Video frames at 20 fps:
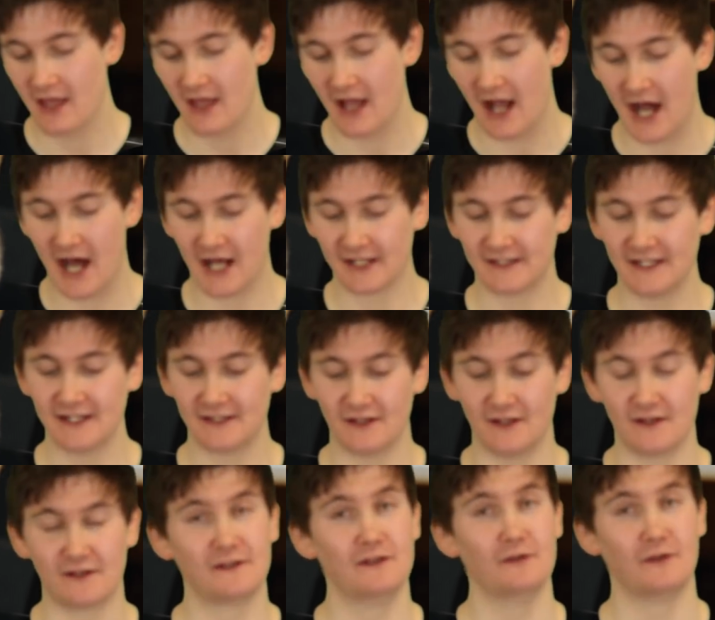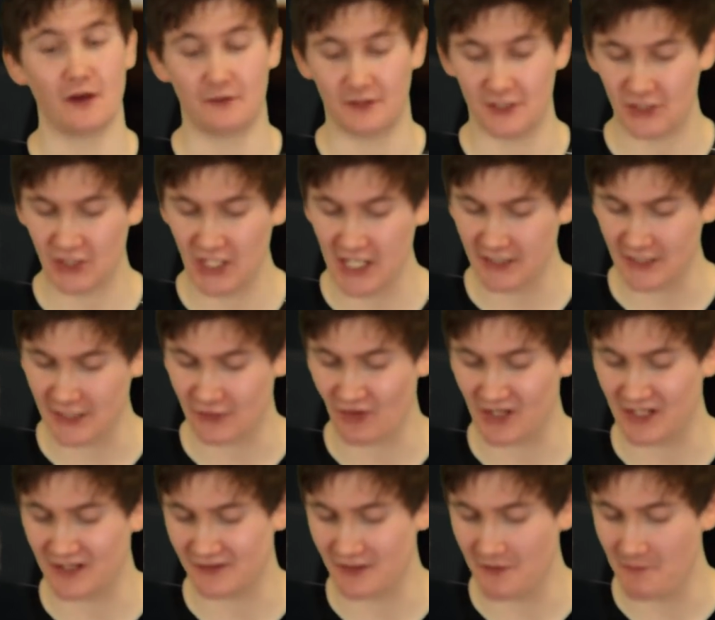Artist Atsuko Nishida is
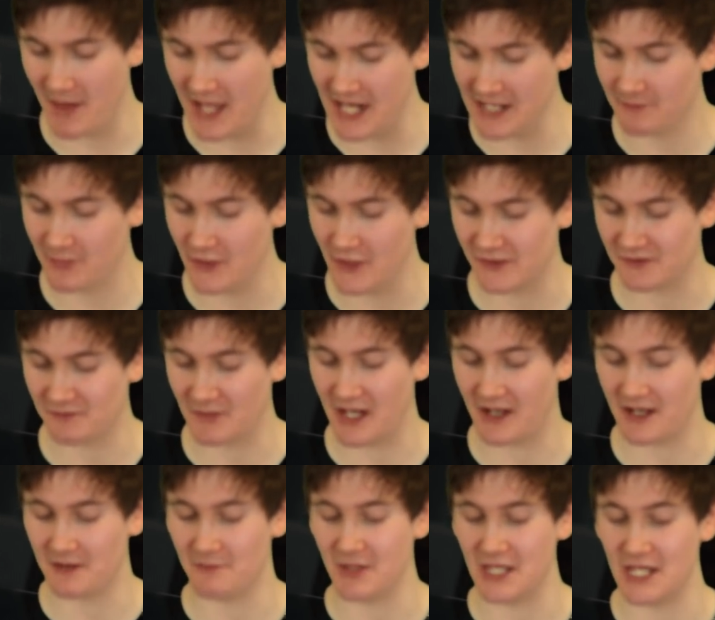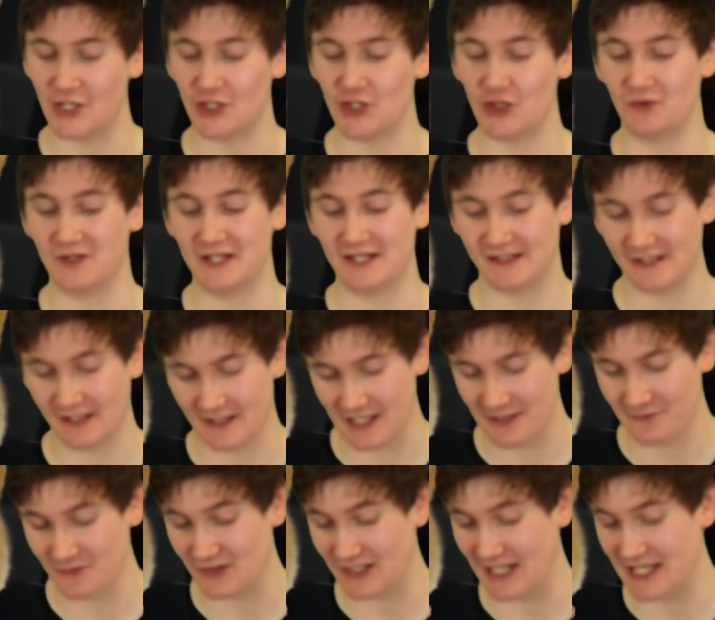credited as the main person behind Pikachu's
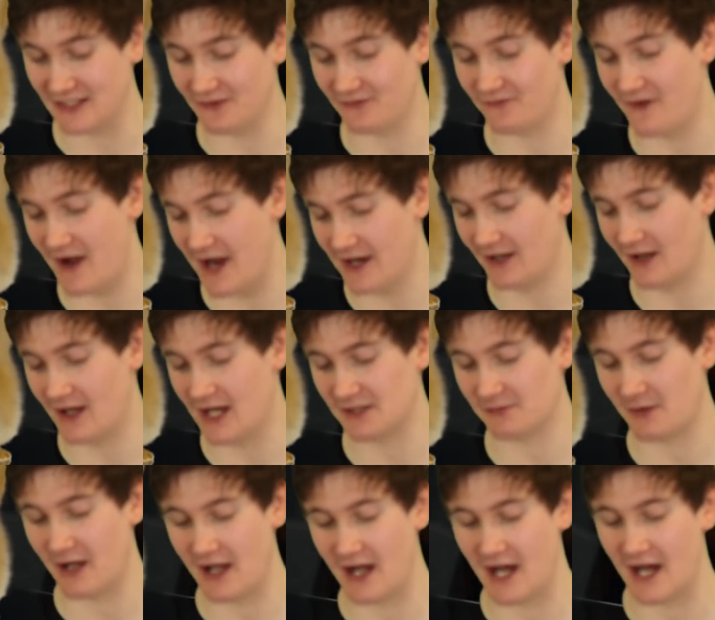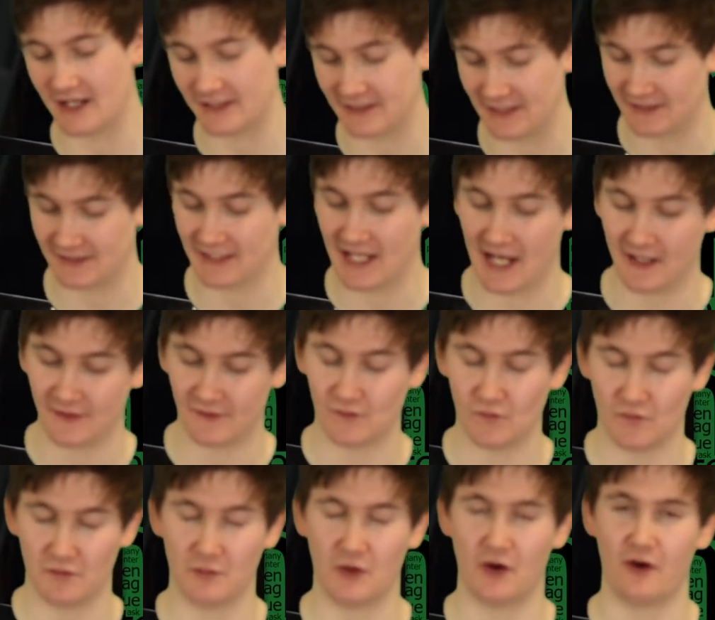design, which was later finalised by artist Ken
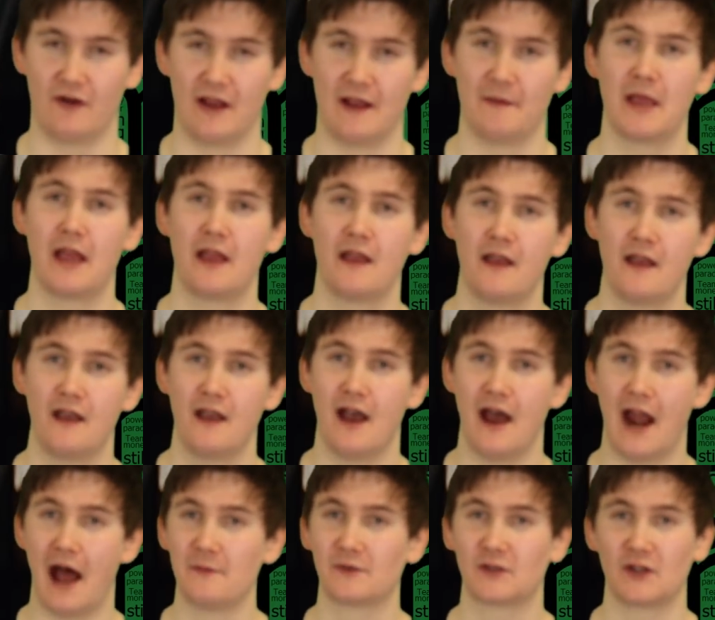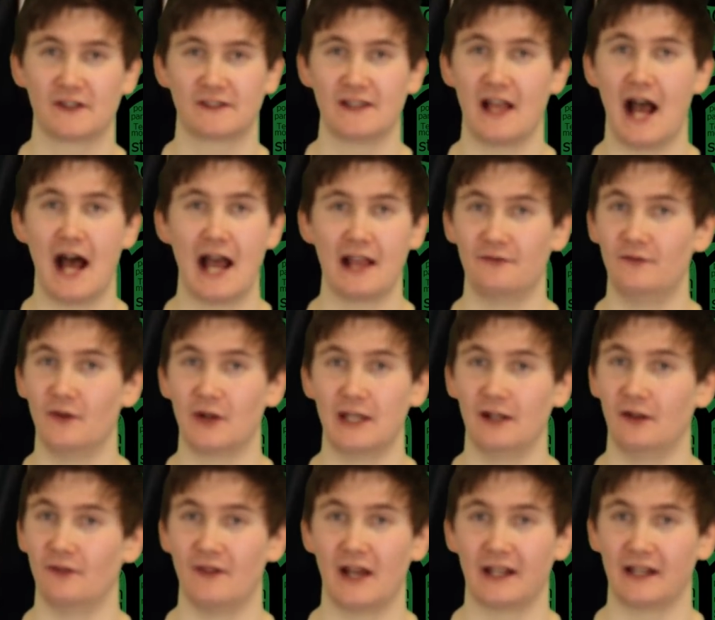Sugimori. And I'm just going to say I
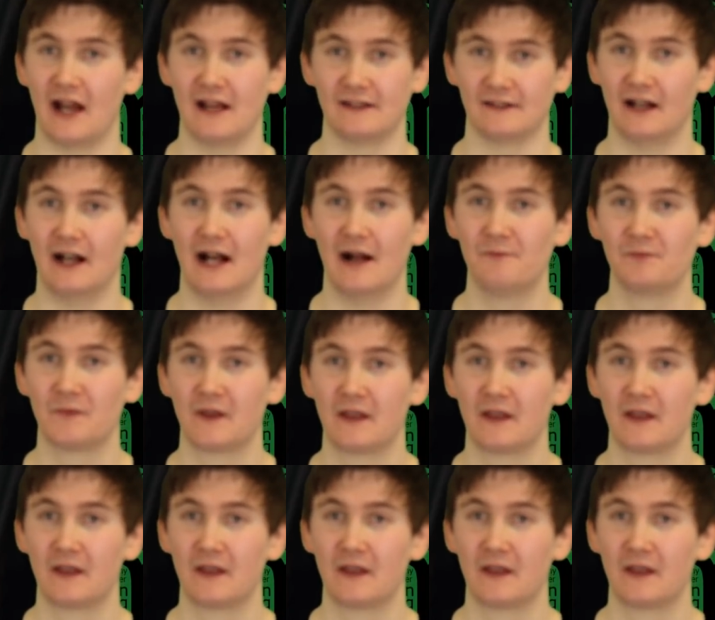fucking love that guy's art.